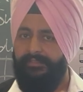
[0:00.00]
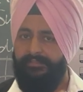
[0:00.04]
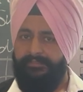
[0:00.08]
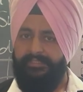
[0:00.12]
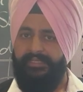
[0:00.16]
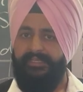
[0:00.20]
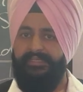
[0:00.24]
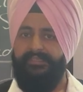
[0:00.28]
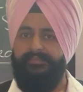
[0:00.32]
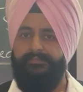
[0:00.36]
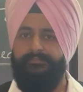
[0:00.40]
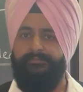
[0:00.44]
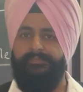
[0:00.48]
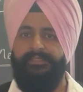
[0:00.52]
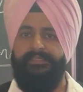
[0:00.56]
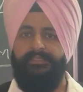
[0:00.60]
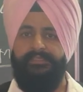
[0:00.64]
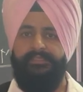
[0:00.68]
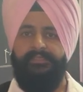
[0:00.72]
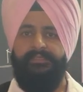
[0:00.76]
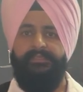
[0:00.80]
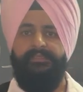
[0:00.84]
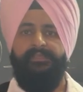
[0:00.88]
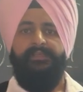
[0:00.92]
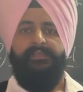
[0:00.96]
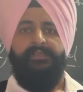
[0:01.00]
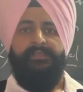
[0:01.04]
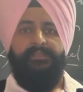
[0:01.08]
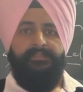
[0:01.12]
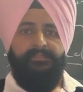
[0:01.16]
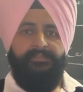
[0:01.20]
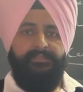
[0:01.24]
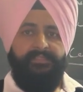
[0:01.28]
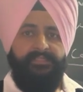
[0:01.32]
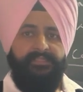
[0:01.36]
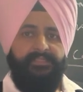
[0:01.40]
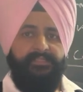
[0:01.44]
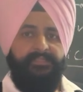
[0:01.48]
That means
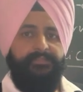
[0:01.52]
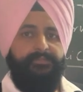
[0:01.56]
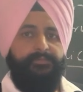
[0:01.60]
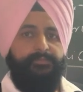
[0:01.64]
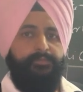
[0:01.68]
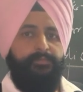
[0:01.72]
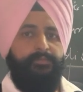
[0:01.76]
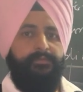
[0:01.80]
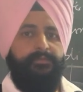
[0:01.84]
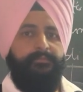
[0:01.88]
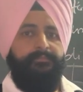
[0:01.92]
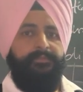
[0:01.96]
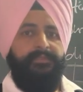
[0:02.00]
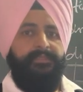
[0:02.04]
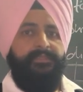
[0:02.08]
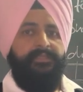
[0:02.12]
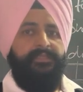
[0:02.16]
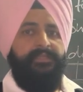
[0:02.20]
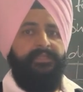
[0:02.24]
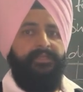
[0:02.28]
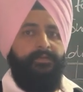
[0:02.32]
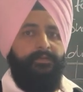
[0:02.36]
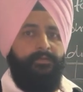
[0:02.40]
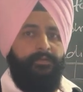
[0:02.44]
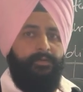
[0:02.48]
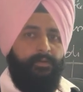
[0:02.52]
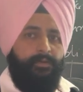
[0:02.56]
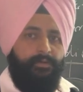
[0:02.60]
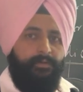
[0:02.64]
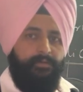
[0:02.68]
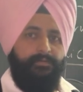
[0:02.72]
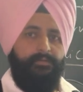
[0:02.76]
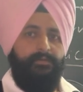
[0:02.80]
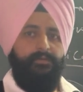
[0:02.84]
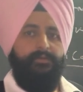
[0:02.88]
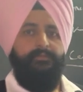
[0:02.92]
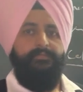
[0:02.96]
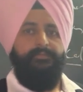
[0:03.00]
there should be a
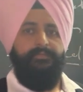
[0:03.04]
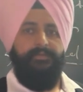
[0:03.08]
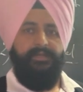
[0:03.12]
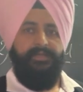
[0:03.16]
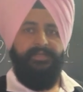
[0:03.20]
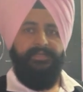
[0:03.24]
lot of